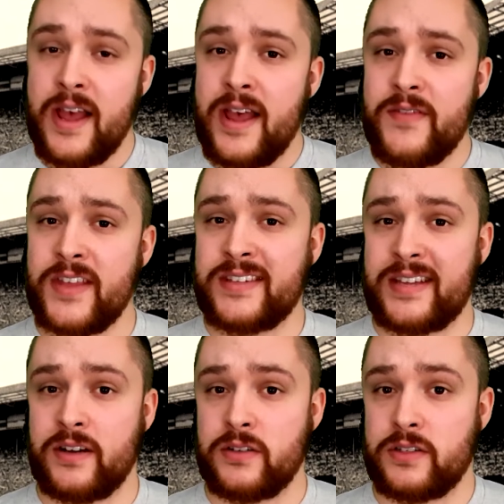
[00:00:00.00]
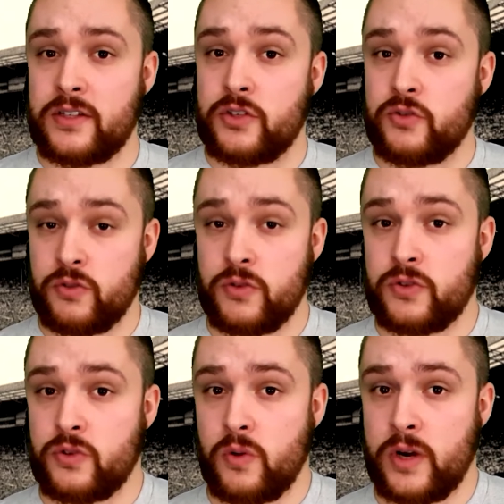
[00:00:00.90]
and this tells the true
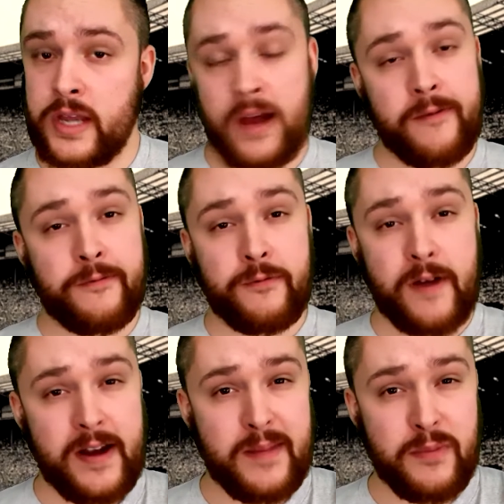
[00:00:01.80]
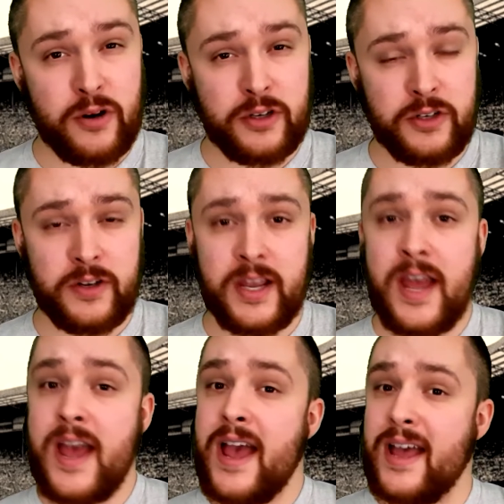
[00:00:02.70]
story of Freddie Mercury
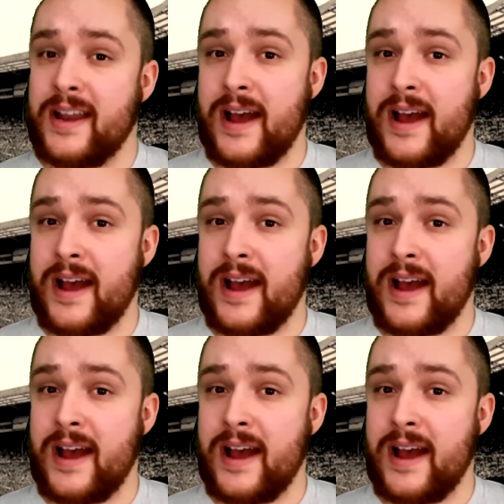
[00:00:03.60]
and